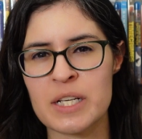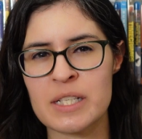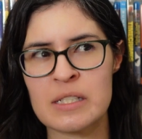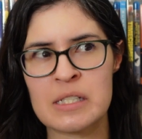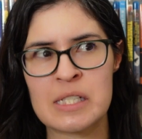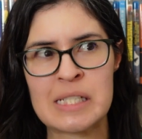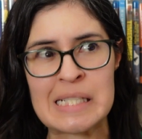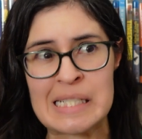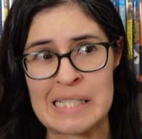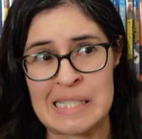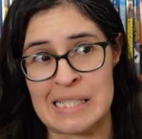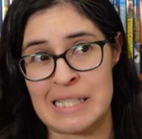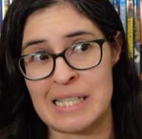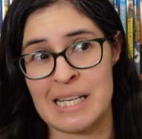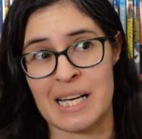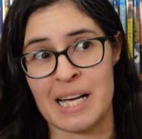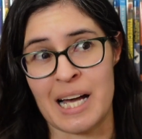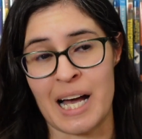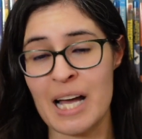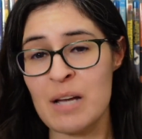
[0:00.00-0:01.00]
it,
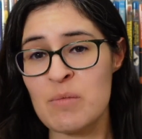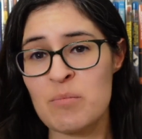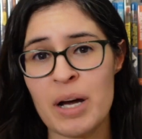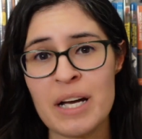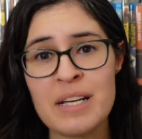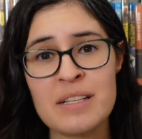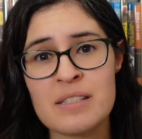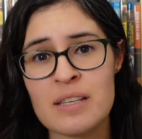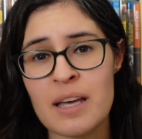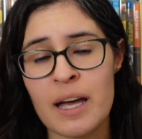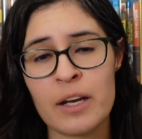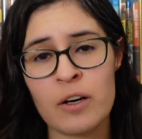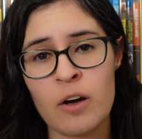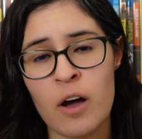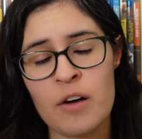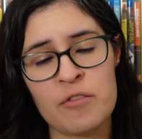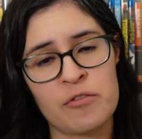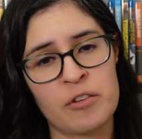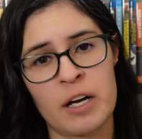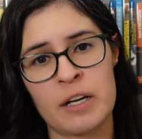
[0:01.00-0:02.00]
I might sign
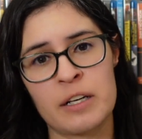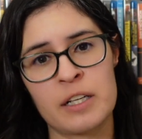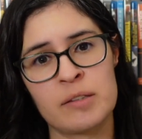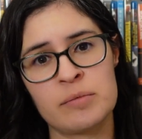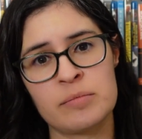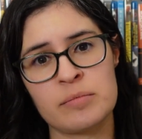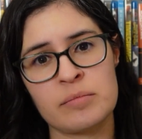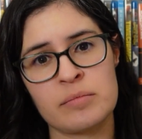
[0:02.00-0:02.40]
off on it.